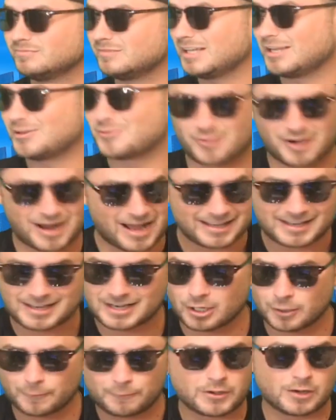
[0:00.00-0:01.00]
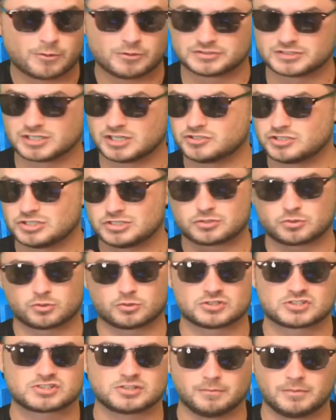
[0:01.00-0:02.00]
either I can help you out with dungeons
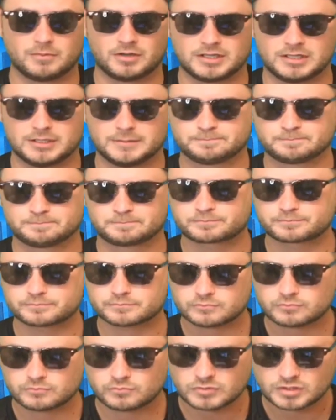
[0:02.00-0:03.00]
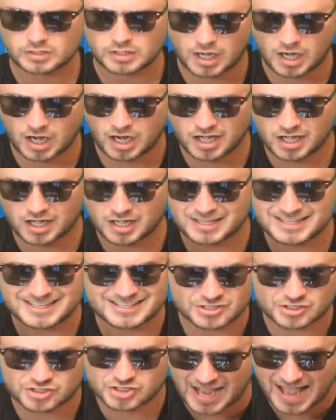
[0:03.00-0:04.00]
or somebody uh,
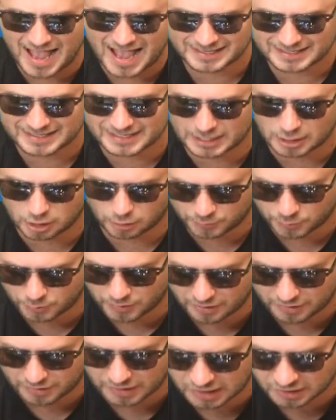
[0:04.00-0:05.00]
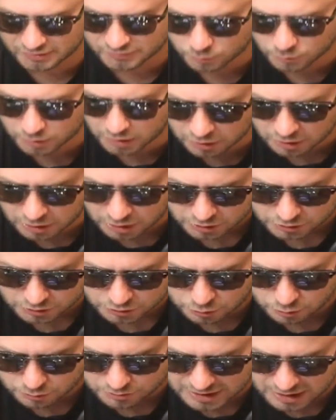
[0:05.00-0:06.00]
in chat can help you out as well.
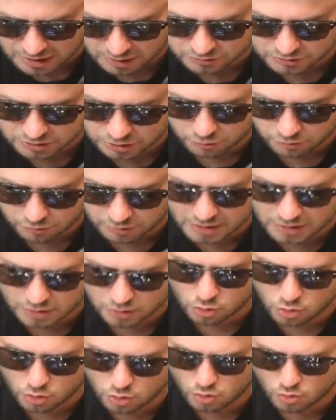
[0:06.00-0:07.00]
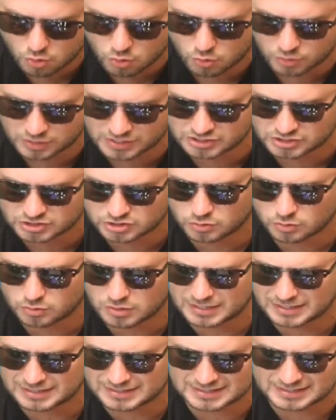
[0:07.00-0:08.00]
2000 crit. Ooh, he's
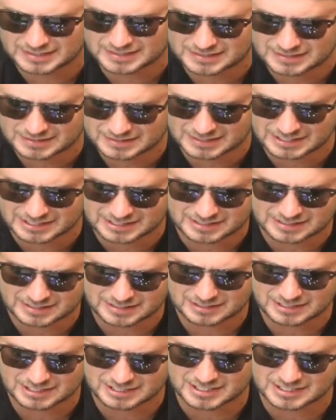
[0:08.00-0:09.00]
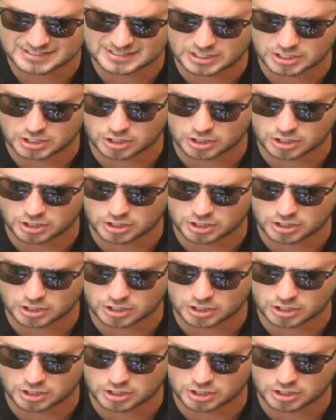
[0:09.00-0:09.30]
doing. Is this this this isn't